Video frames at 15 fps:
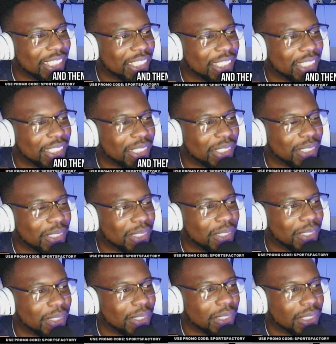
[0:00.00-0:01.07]

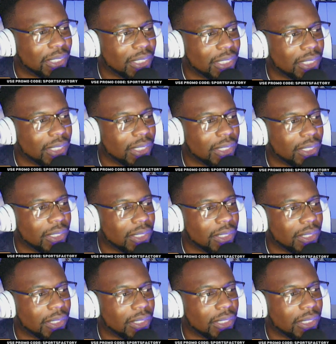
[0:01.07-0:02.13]

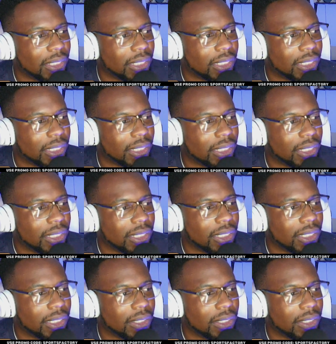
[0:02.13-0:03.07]
The person shown says nothing.